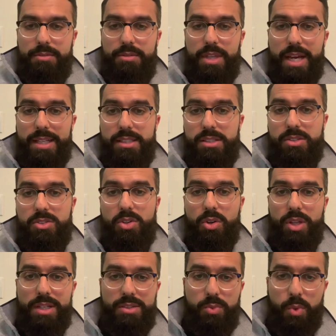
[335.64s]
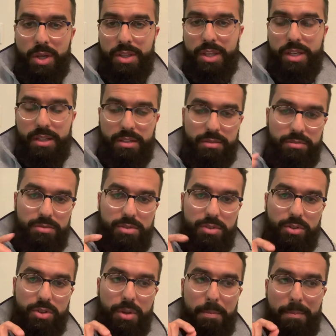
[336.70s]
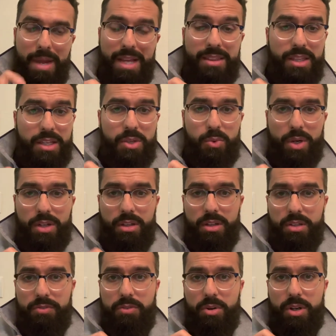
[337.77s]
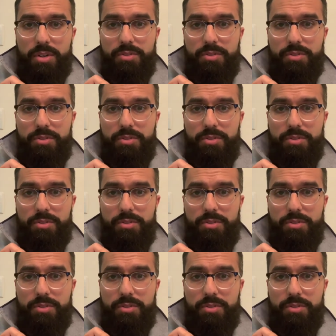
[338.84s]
That's one thing. the main thing you want to look for